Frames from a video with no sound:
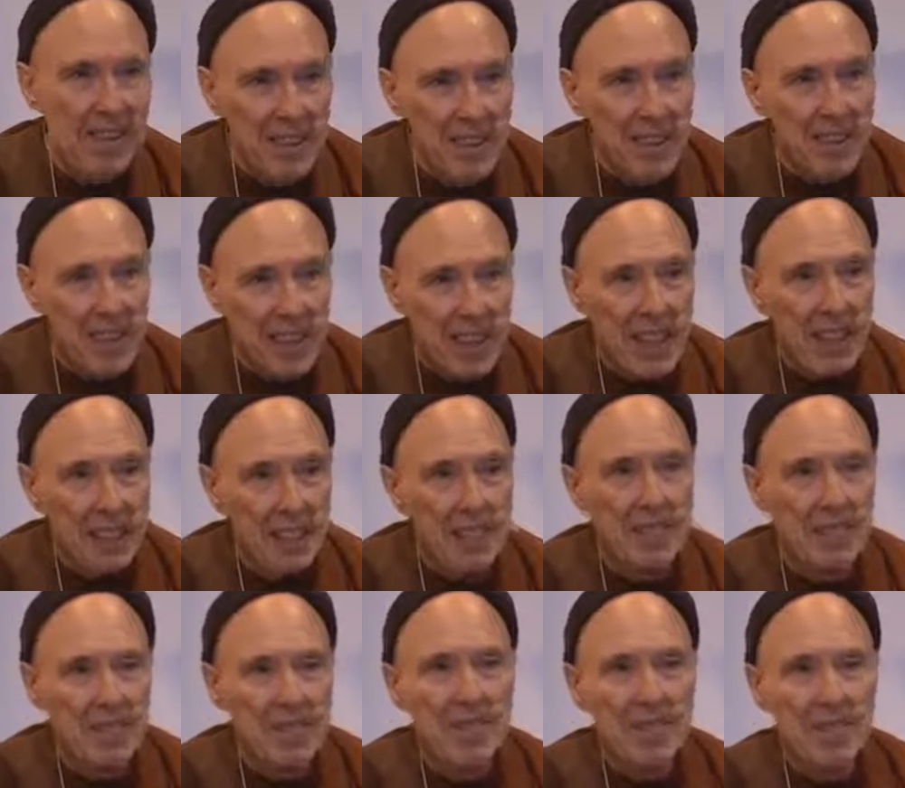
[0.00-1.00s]
Okay?
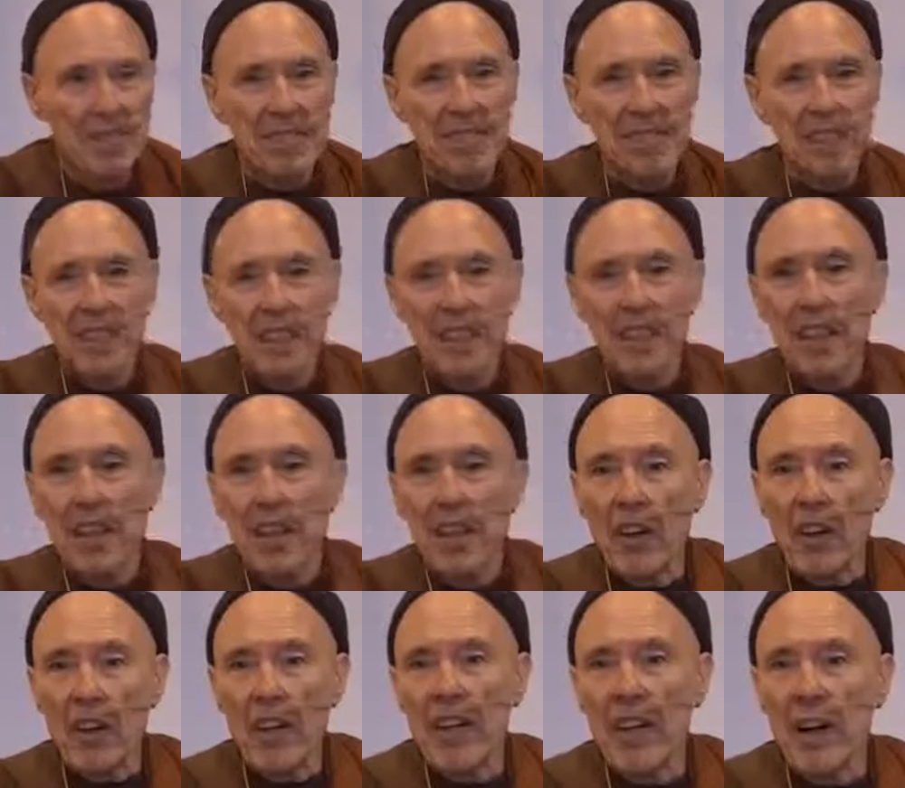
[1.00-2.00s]

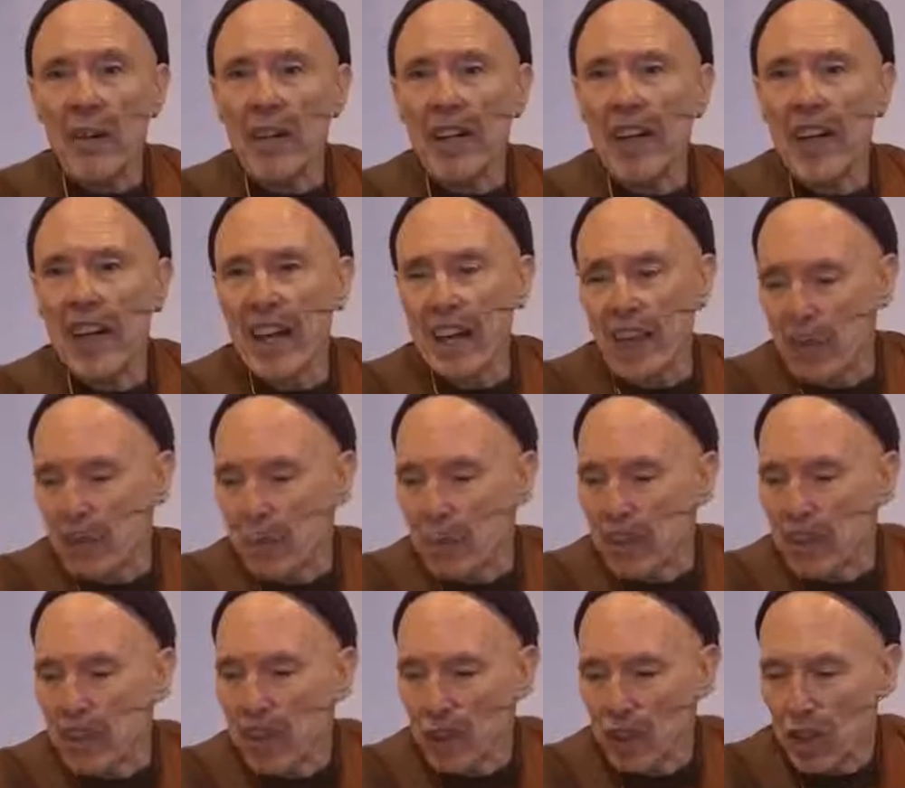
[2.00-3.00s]
Okay, now we end
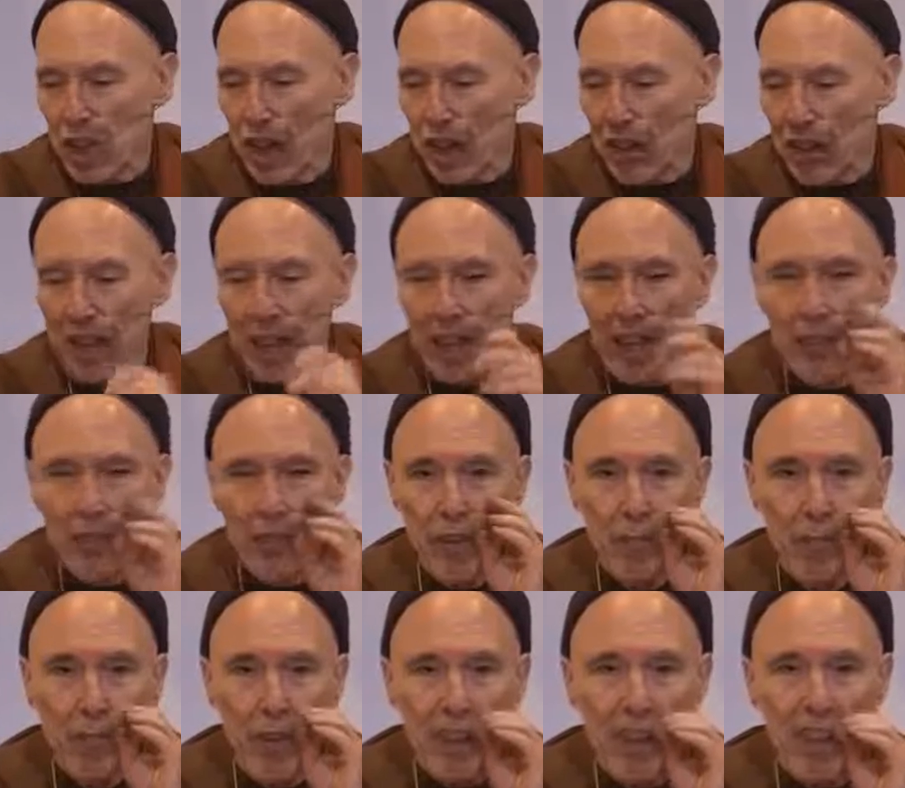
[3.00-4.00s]
with the sharing of the
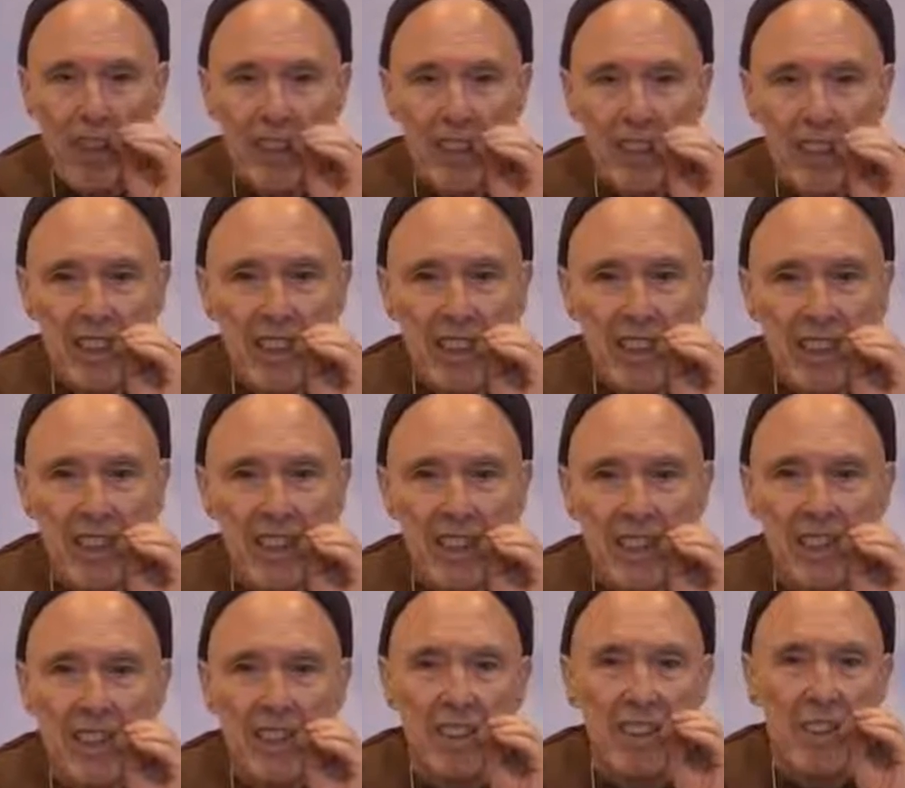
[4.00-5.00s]
merits.
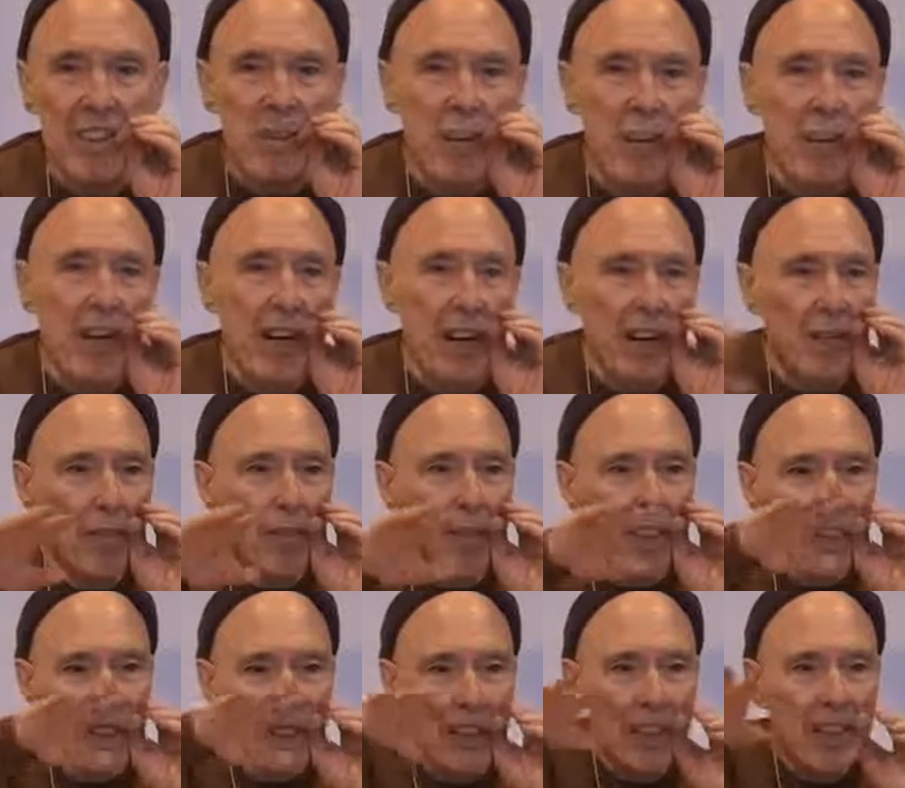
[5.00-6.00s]
So you have
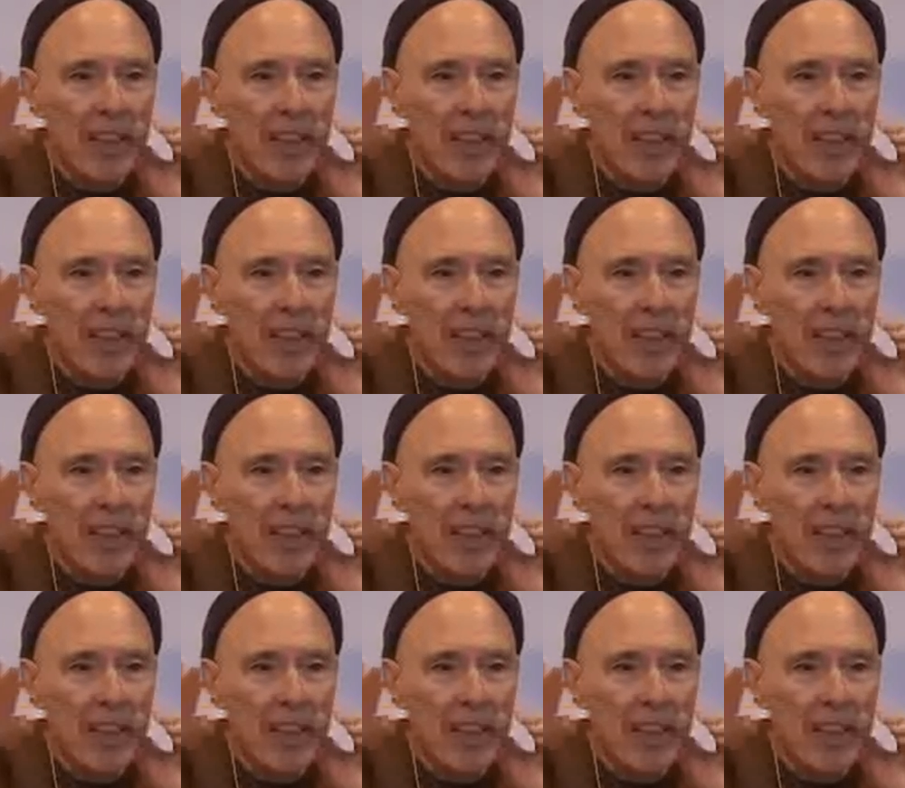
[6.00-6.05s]
the